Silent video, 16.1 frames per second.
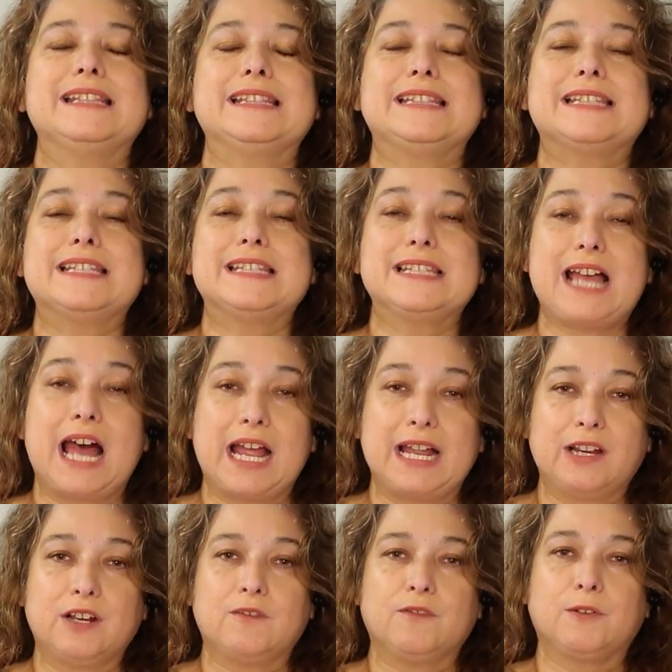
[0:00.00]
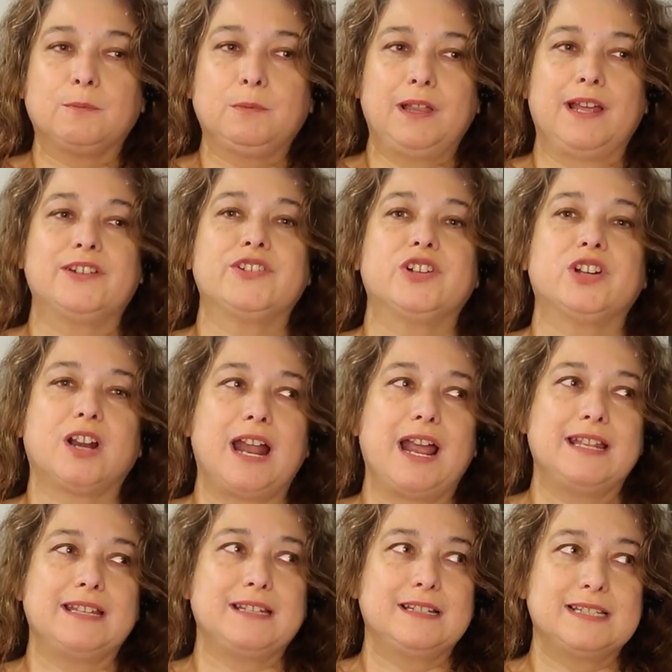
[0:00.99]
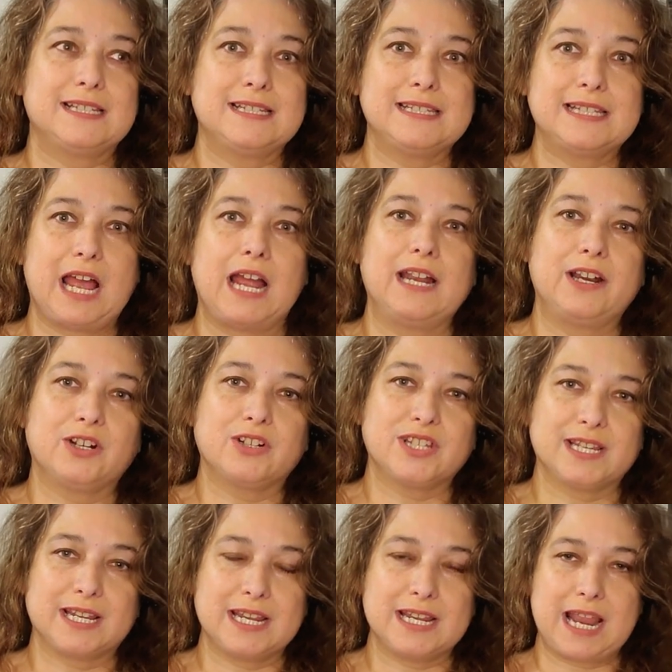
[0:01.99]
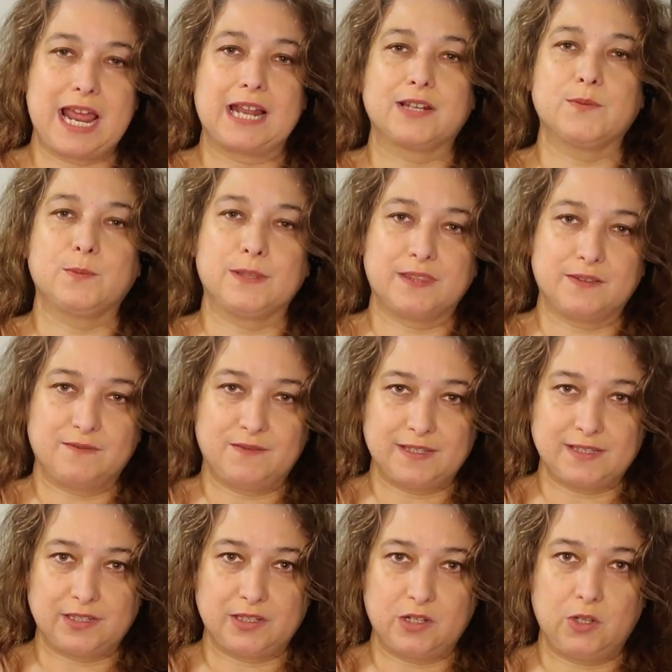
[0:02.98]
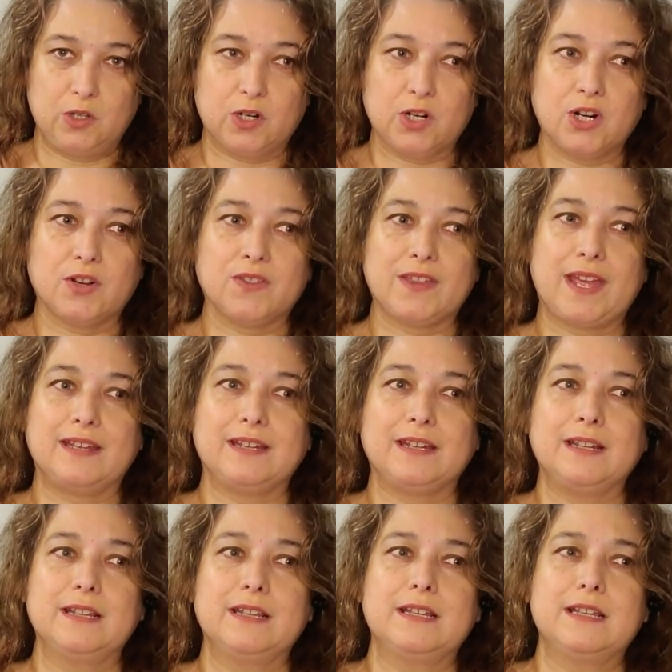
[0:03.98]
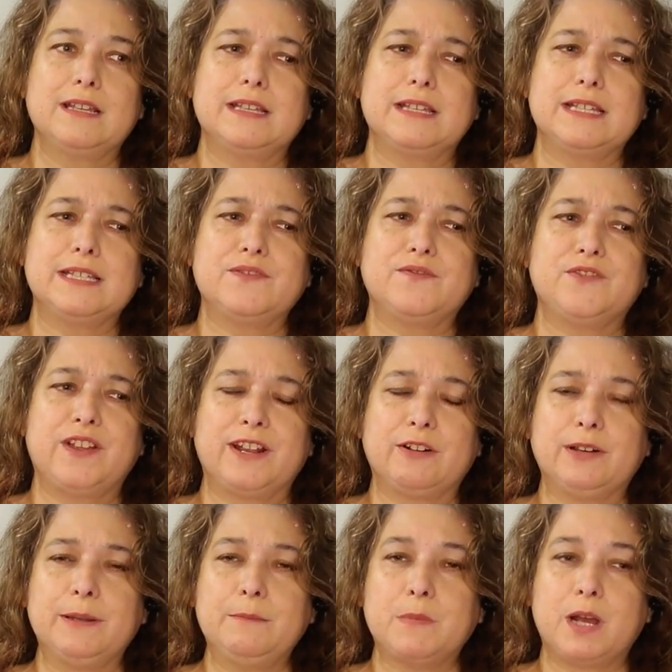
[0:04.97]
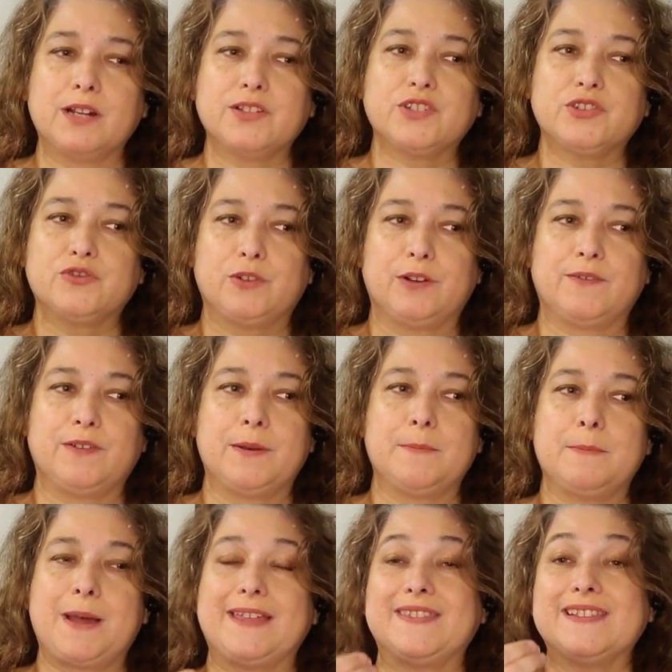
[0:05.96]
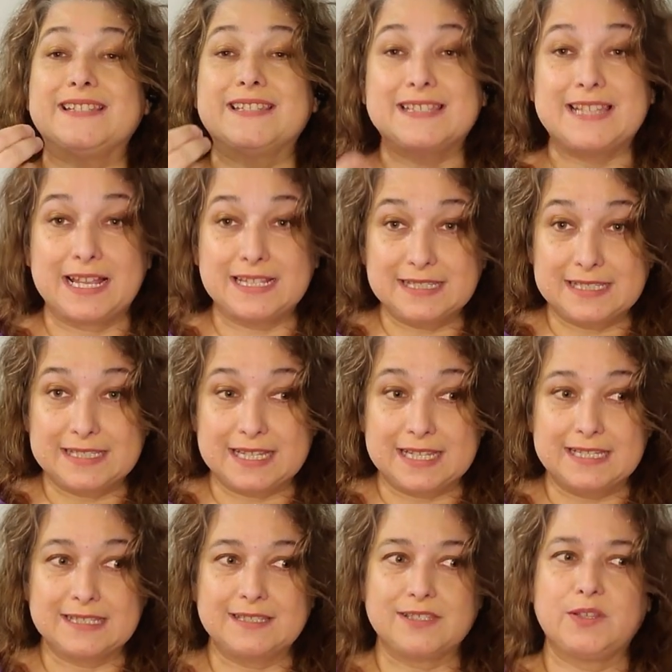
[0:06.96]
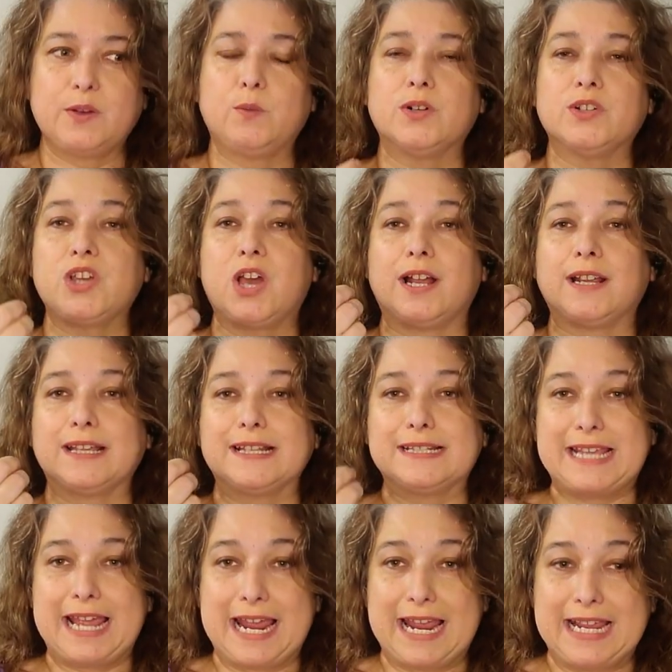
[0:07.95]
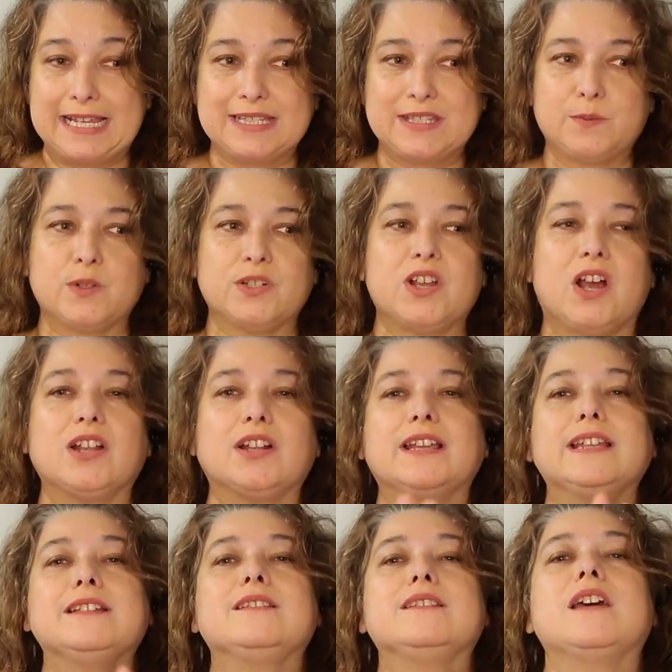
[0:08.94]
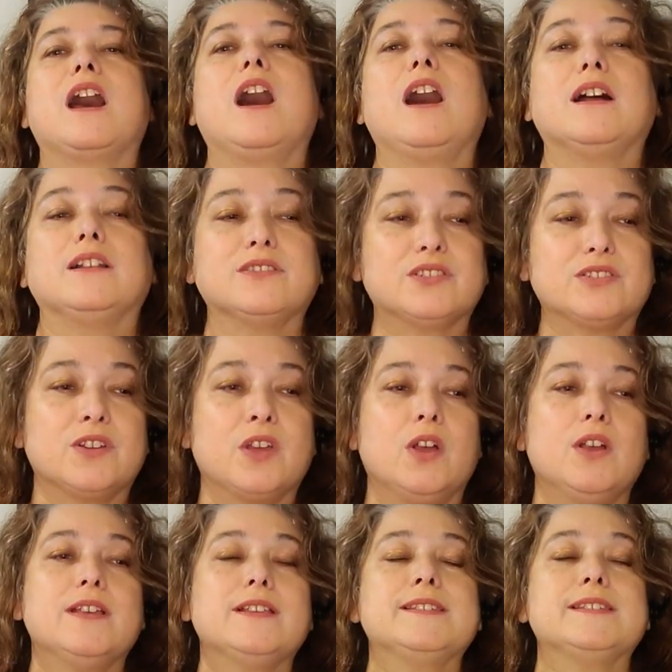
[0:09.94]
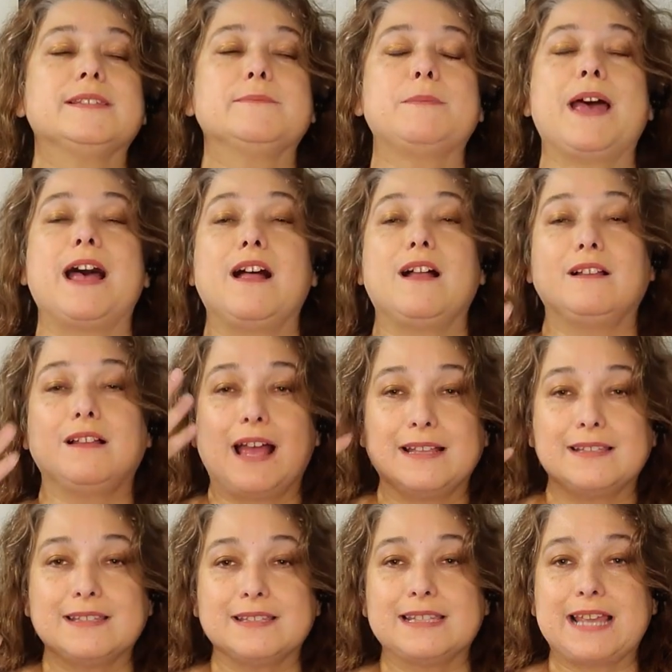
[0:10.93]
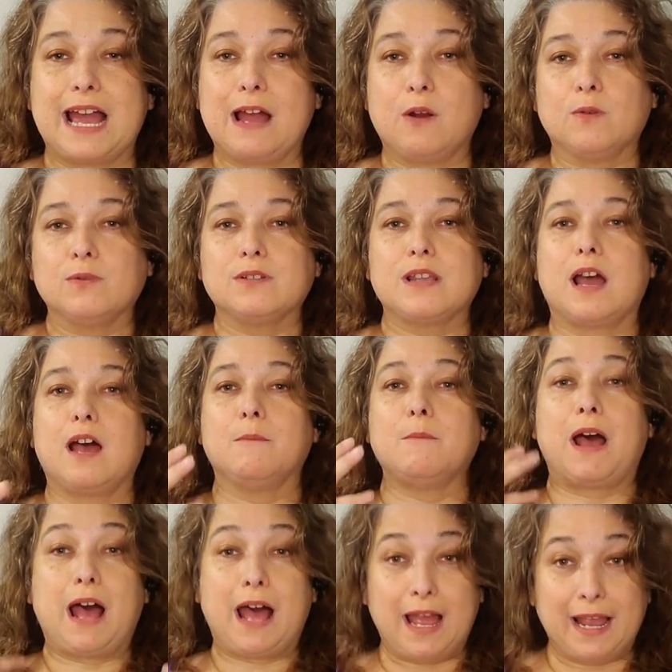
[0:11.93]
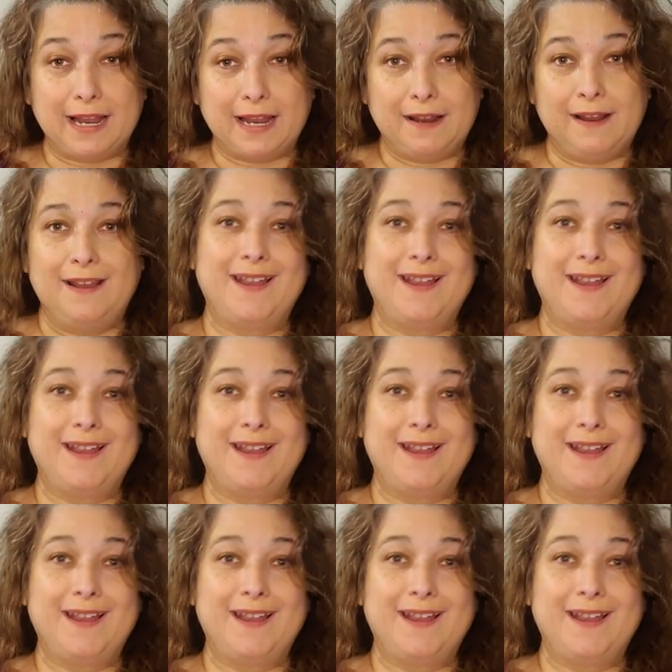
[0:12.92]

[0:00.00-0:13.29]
desire for pleasure and desire to connect with the physical earth, and is very much driven by the senses. So we're talking taste, we're talking touch, smell, and sound. I